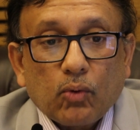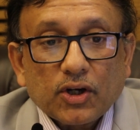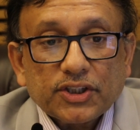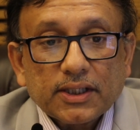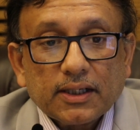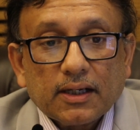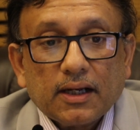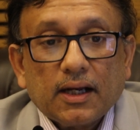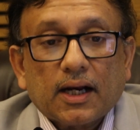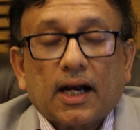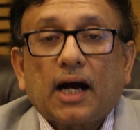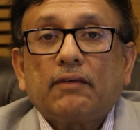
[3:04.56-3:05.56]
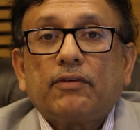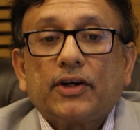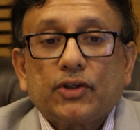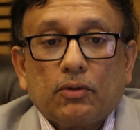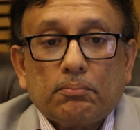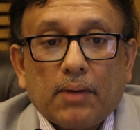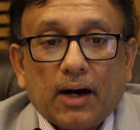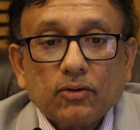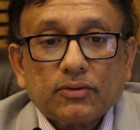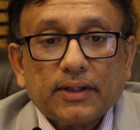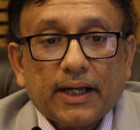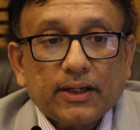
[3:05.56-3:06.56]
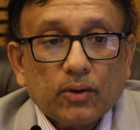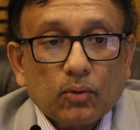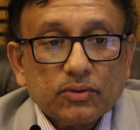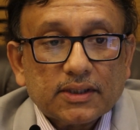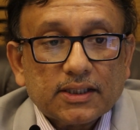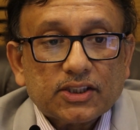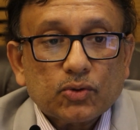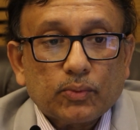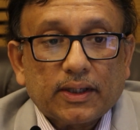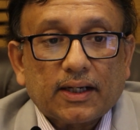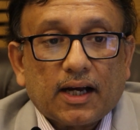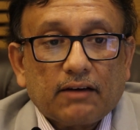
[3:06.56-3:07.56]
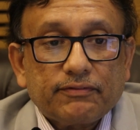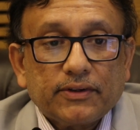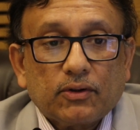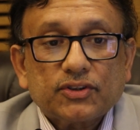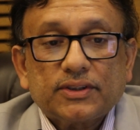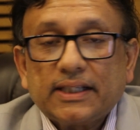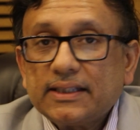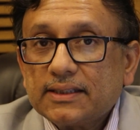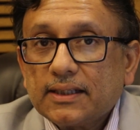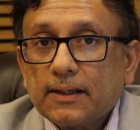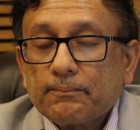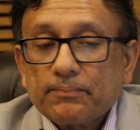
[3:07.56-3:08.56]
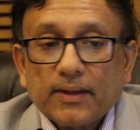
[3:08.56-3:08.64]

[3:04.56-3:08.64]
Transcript: washing, cover your mouth and noses when coughing or sneezing,